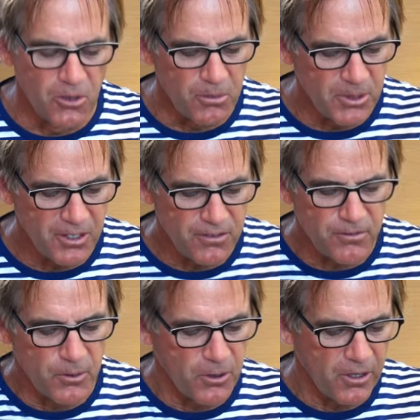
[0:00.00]
normally is
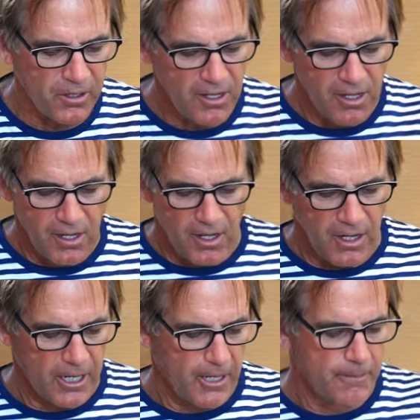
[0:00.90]
for
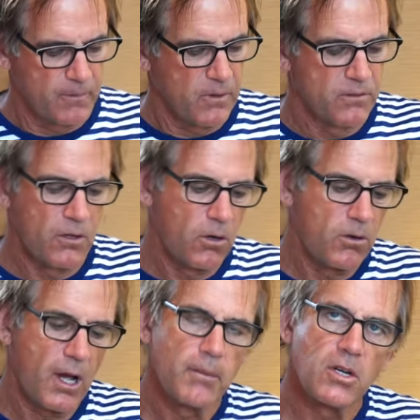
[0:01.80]
um, so
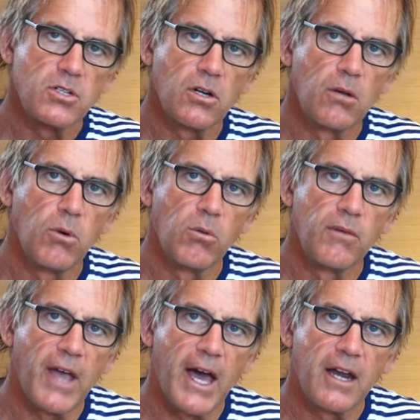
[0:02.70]
I'm going to show you what
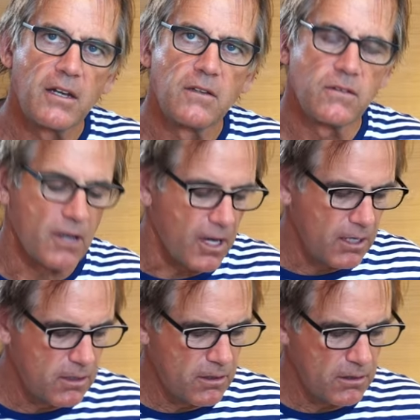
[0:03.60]
we've added
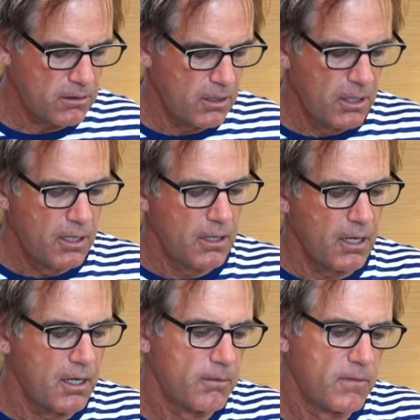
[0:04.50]
inside here
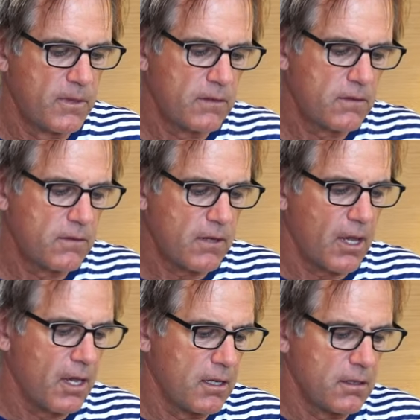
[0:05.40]
um, this is
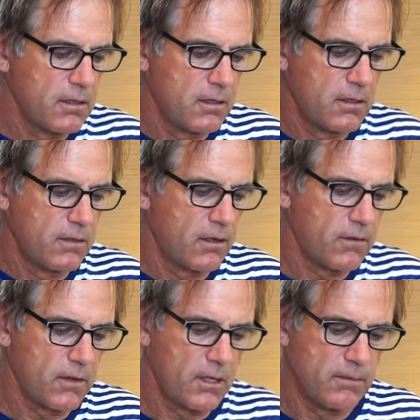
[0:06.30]
a
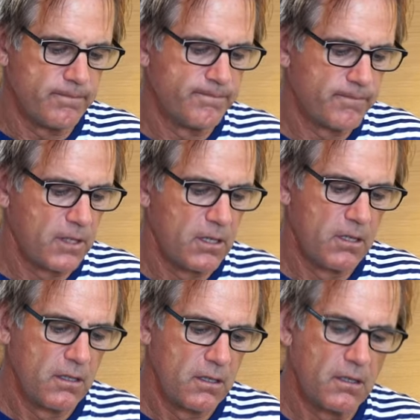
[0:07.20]
there's a
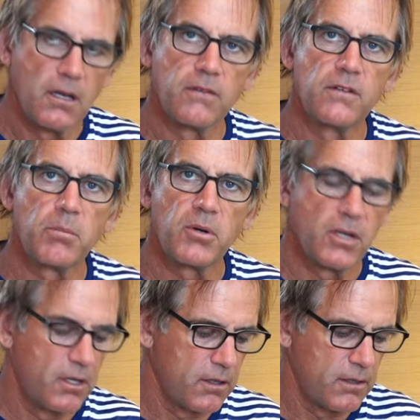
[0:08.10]
a zipper
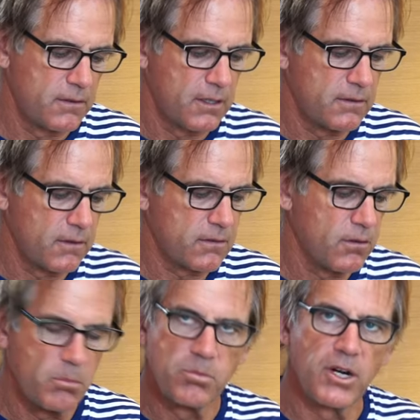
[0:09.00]
here that, that just
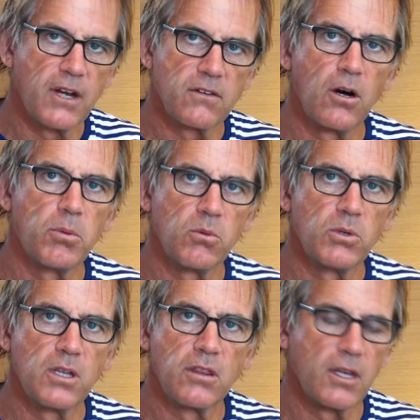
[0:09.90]
sort of breaks open
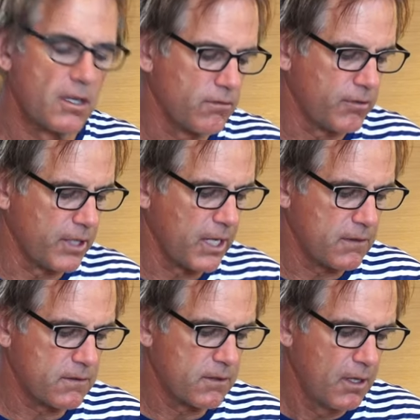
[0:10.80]
when the thing
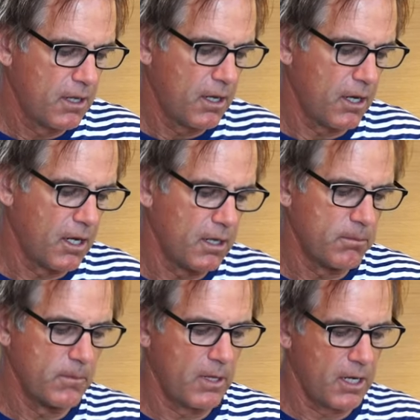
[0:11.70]
inflates.
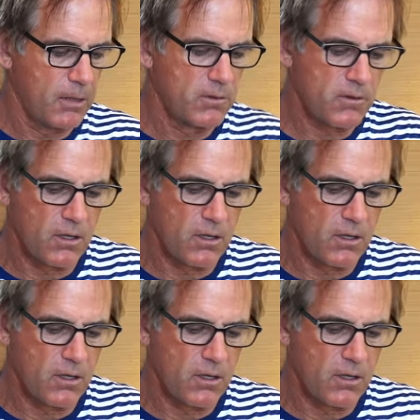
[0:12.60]
Um, and I'm just